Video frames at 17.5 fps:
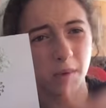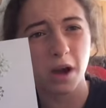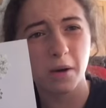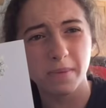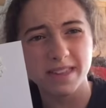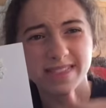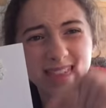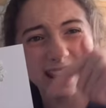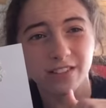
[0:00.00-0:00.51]
will
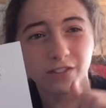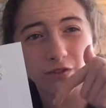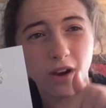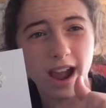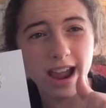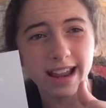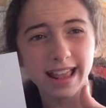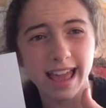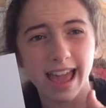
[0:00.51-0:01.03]
be this
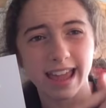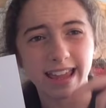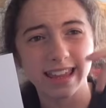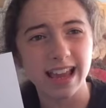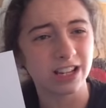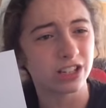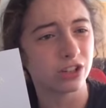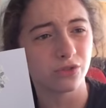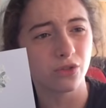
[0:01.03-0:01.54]
Friday
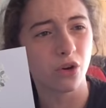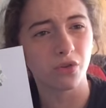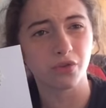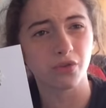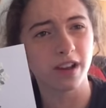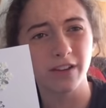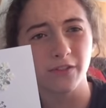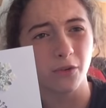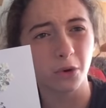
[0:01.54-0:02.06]
yes you've got
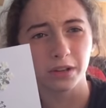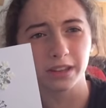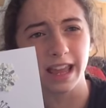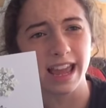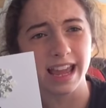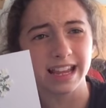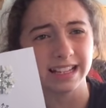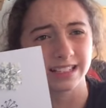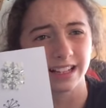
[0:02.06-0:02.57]
three four
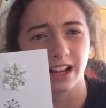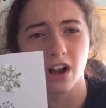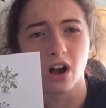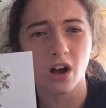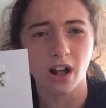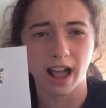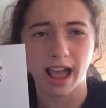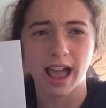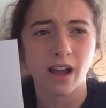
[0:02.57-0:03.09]
days I
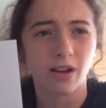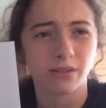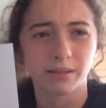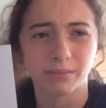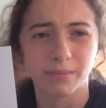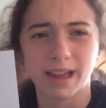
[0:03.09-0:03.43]
can't count